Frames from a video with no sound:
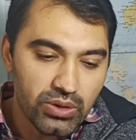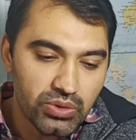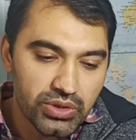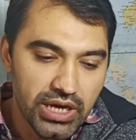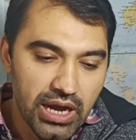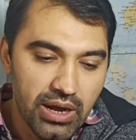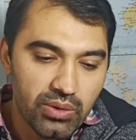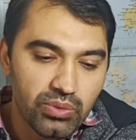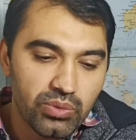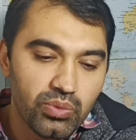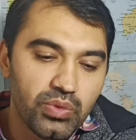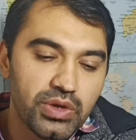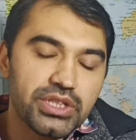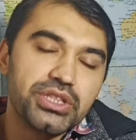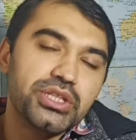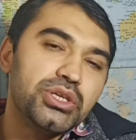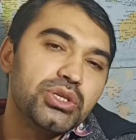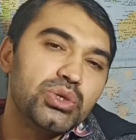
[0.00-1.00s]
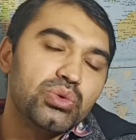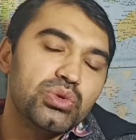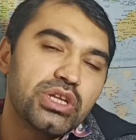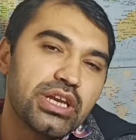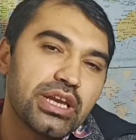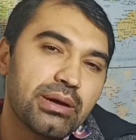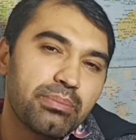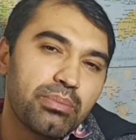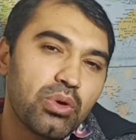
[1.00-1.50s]
down with the
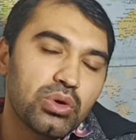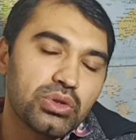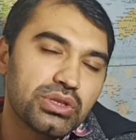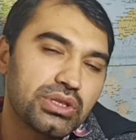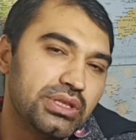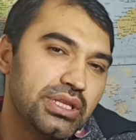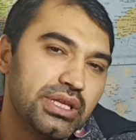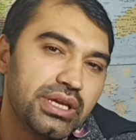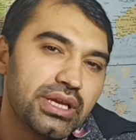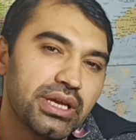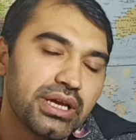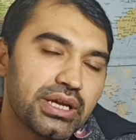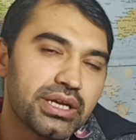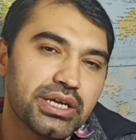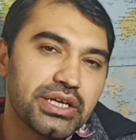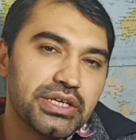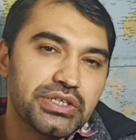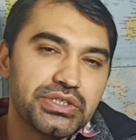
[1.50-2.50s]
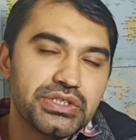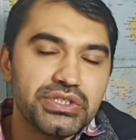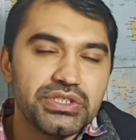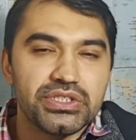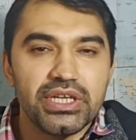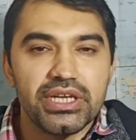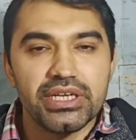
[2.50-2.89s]
union of both the countries,